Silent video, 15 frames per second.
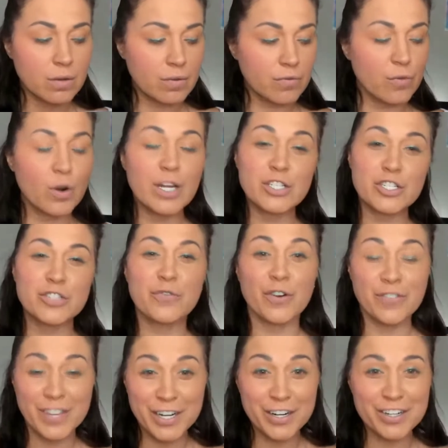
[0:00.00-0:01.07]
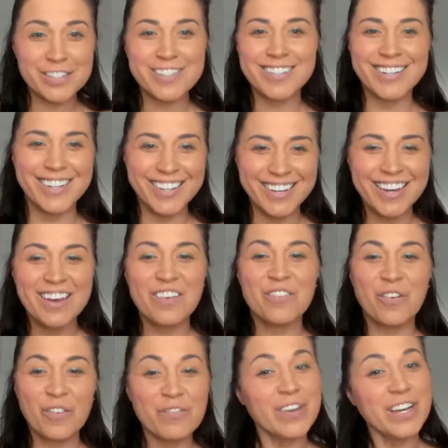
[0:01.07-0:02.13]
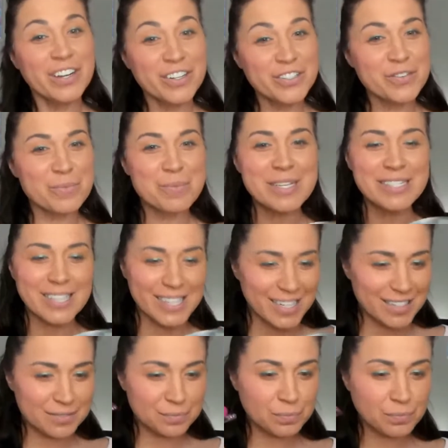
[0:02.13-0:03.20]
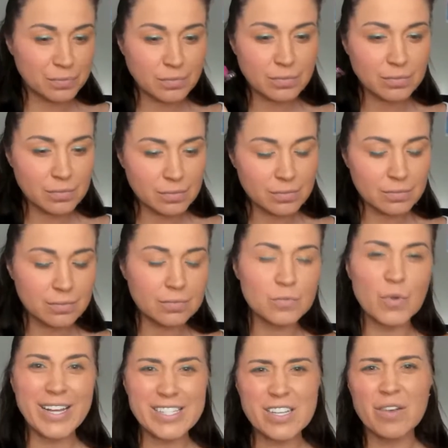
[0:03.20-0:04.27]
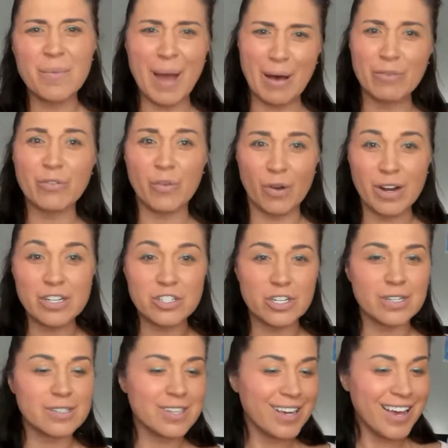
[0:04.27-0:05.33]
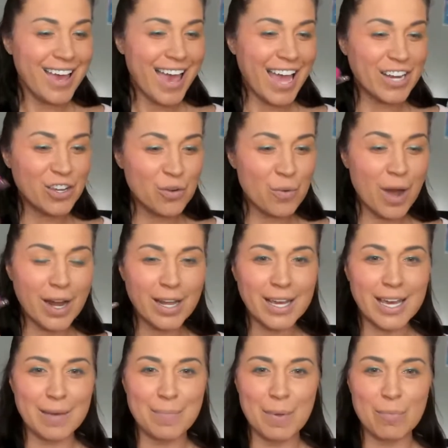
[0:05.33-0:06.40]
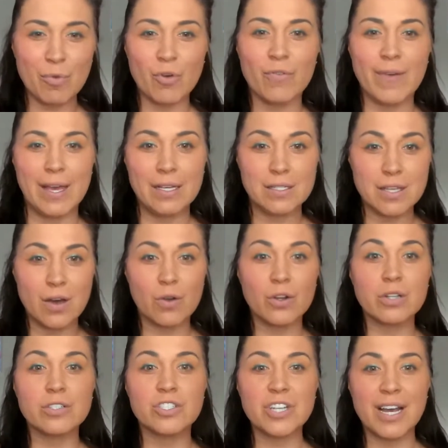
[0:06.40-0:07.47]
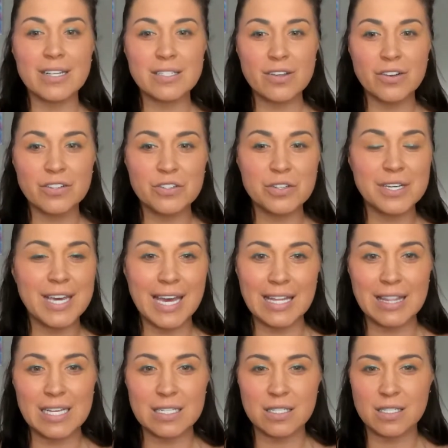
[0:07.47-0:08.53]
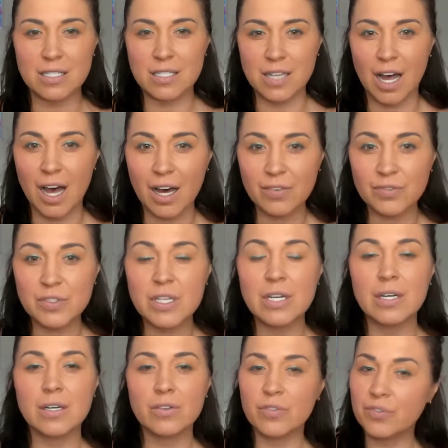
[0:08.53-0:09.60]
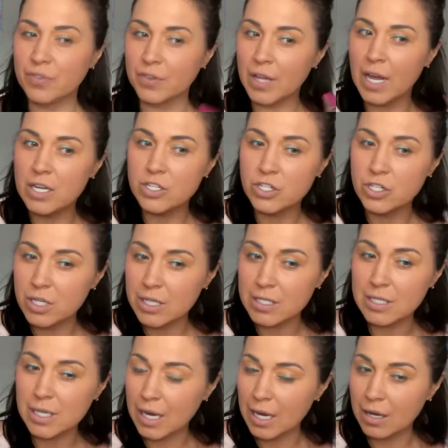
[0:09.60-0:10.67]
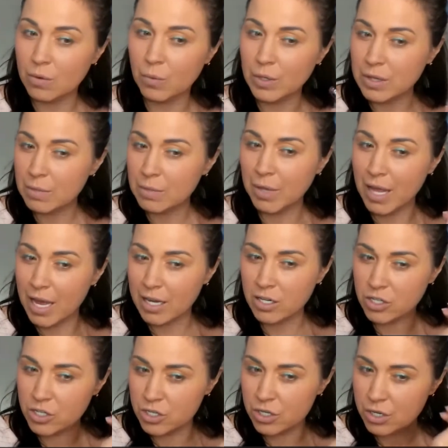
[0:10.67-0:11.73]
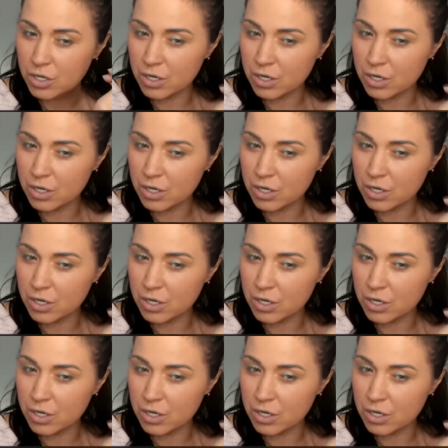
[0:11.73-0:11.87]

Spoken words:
4 inches, four fingers. 4 fingers from the skin. It's about 4 inches. And you wanna keep it moving. So you're just going to get this soft flush to the skin with the blush.